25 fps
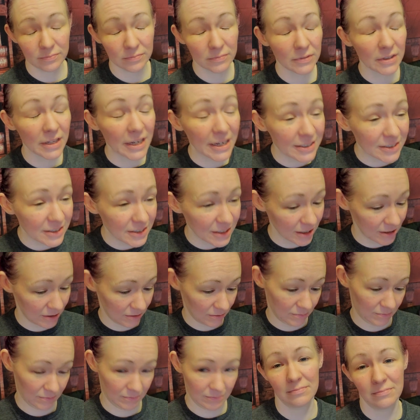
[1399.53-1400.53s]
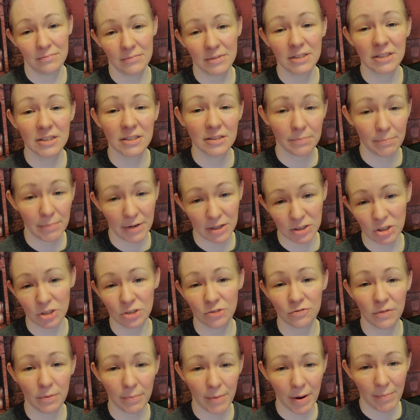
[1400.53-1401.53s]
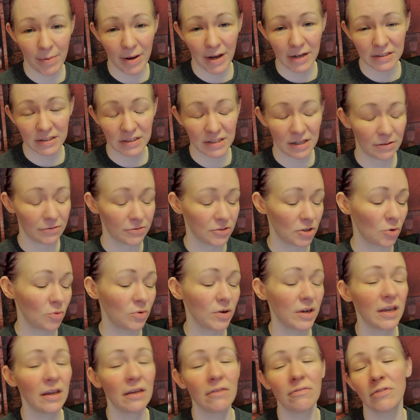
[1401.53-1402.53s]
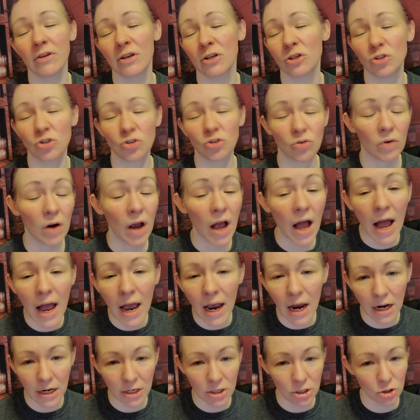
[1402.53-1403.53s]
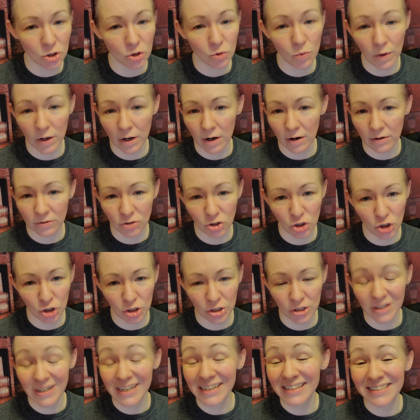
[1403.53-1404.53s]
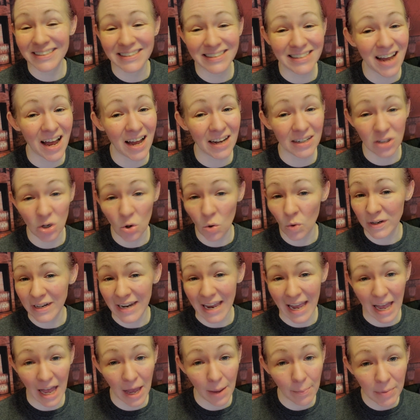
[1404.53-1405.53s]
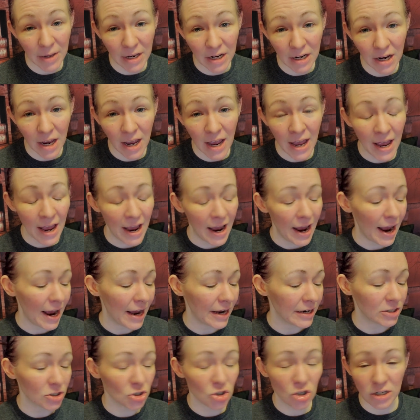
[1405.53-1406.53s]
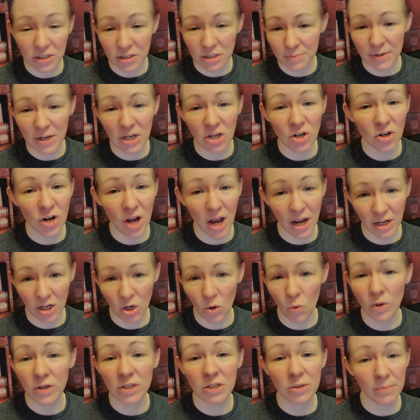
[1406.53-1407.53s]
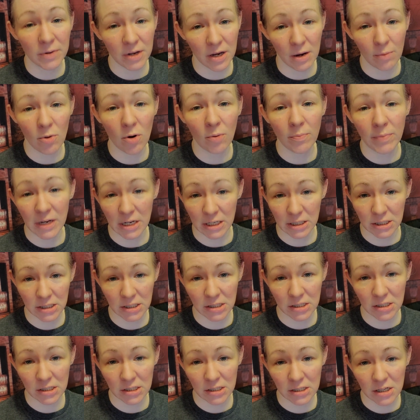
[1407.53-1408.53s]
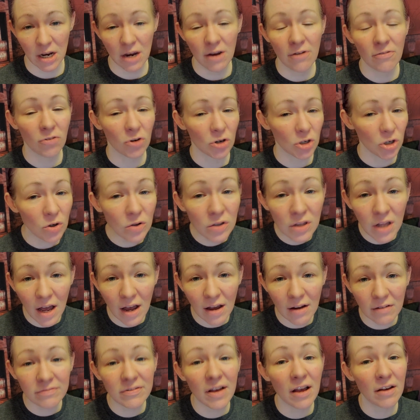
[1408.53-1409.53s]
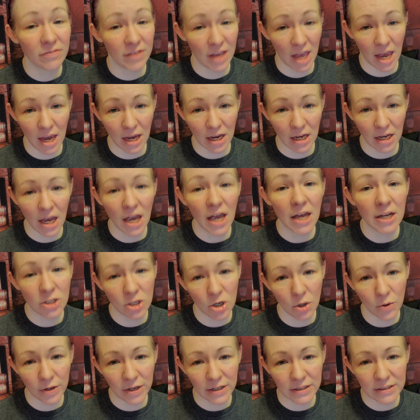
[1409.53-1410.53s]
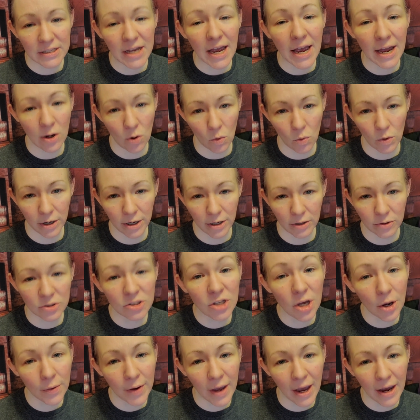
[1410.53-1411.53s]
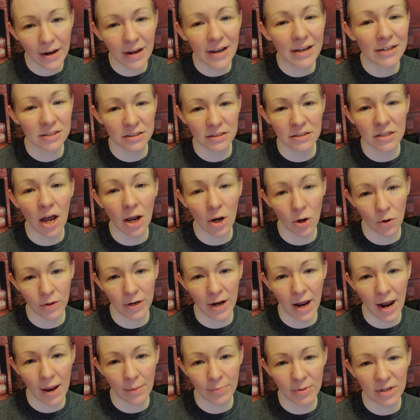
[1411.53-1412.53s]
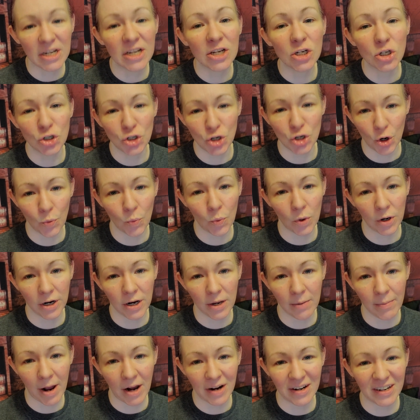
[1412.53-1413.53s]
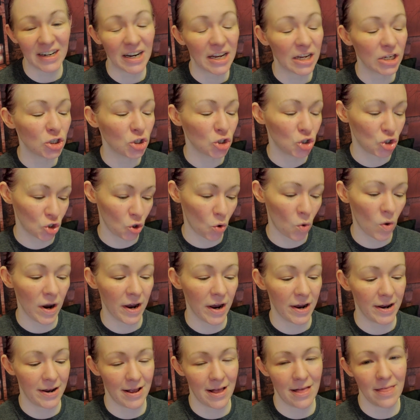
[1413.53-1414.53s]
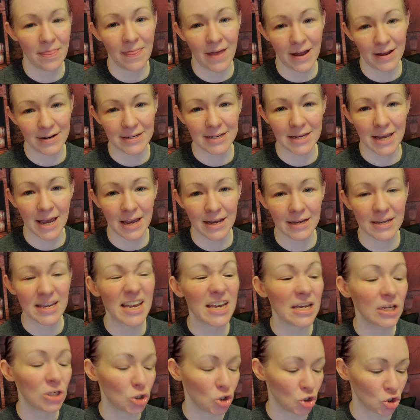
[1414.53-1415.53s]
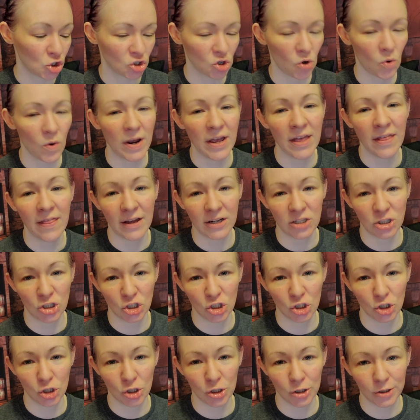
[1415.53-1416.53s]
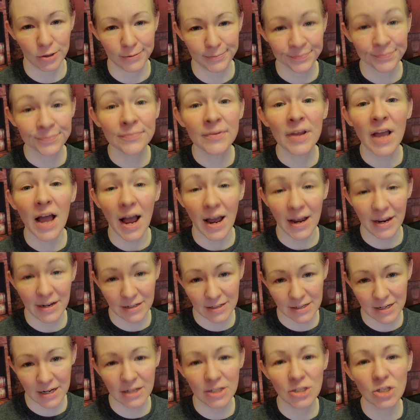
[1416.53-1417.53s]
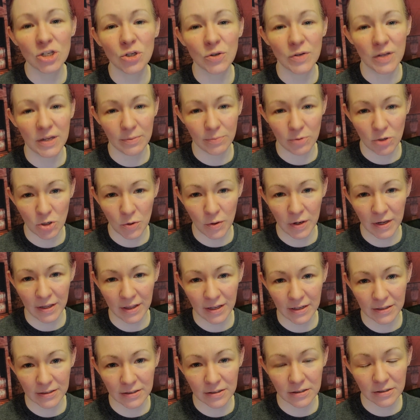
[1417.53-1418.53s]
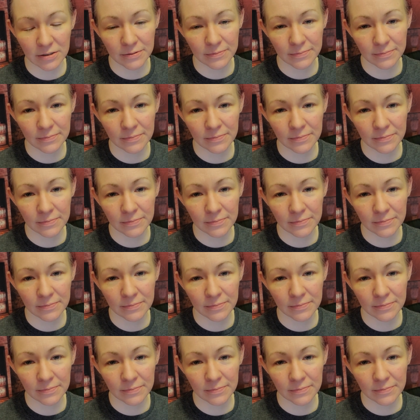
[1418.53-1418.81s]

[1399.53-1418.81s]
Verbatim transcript: Listen. This is a message from my past self. Don't even try to swear off sugar. It's not going to happen. And trust me, you're not going to become obese for your love of cake and donuts and Oreos. Okay, it's not going to happen. Don't worry about it. Enjoy that cake. Enjoy that sugar. I intend to keep doing this.